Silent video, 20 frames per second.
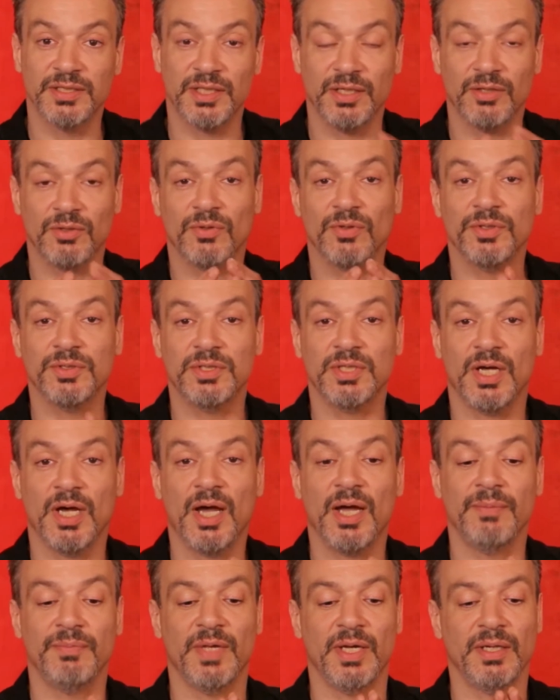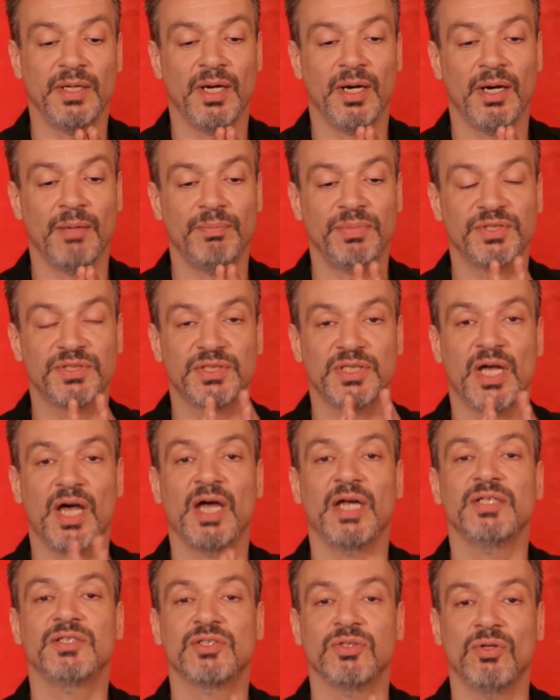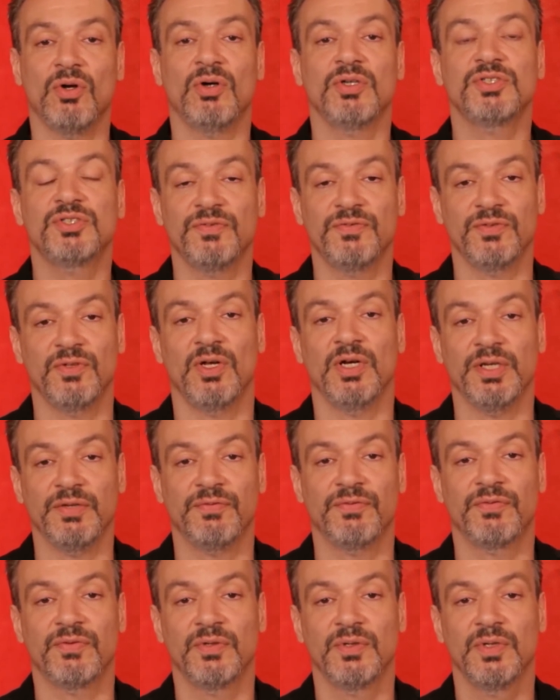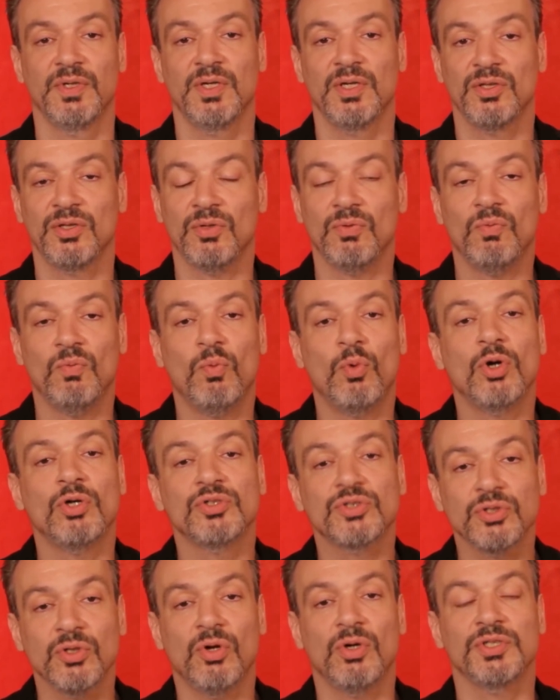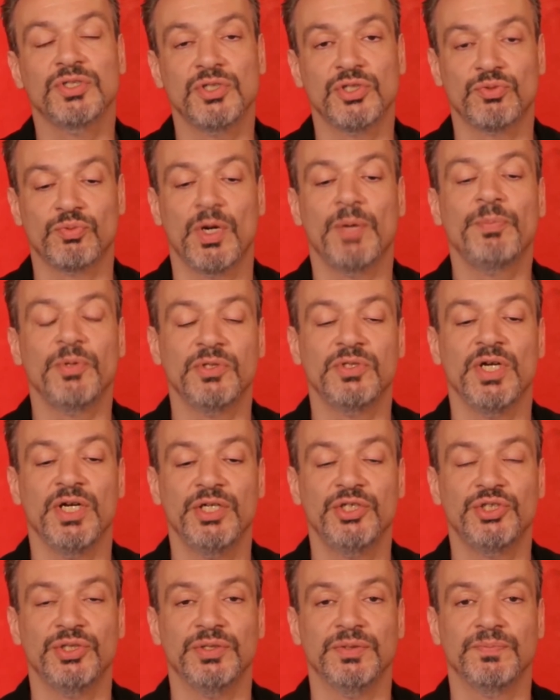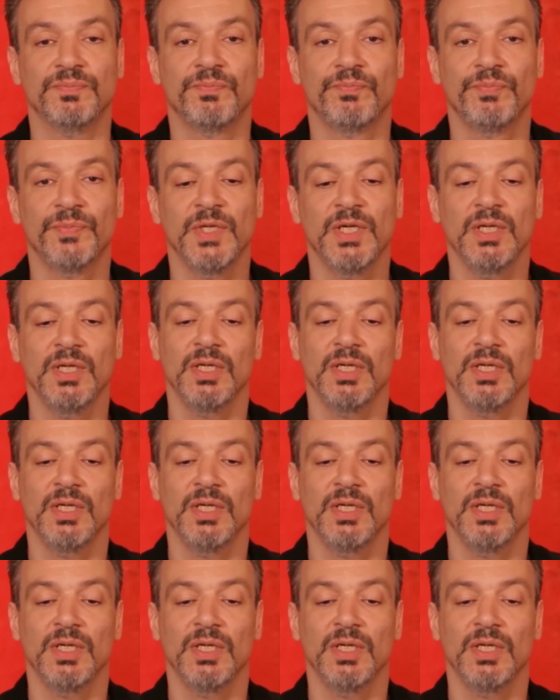I say it all the time that uh, besides loss of life, the worst loss is reputation.